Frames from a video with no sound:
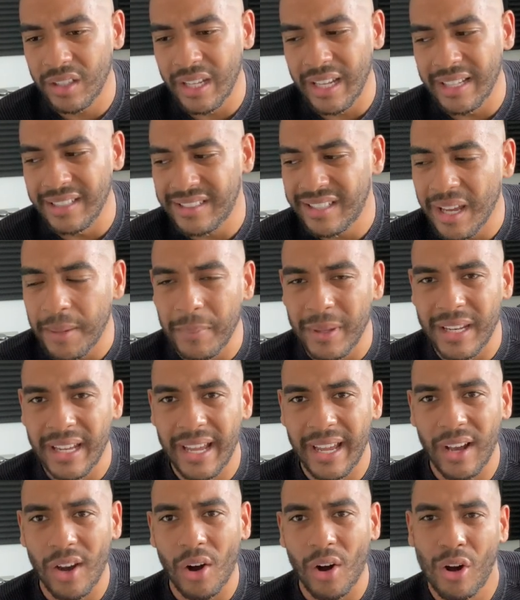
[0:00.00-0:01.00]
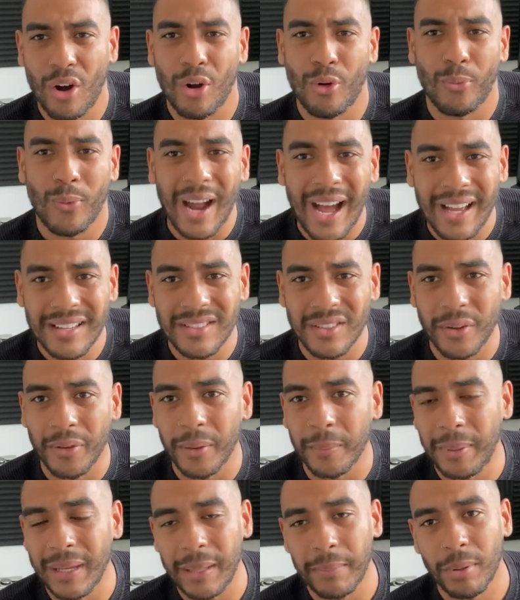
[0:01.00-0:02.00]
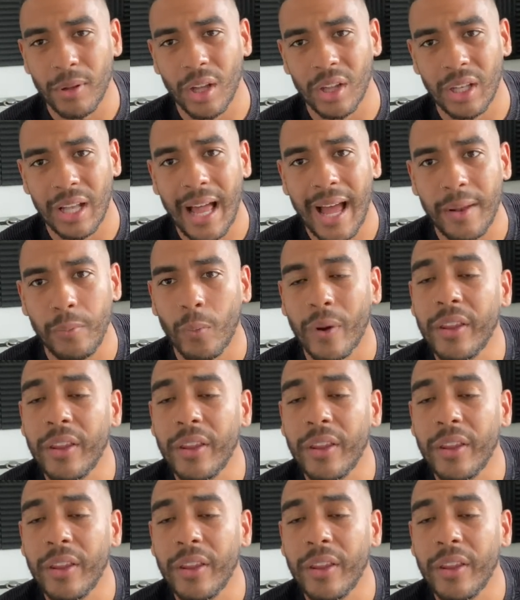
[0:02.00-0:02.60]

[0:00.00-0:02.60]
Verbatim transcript: intimidate or harass other people online,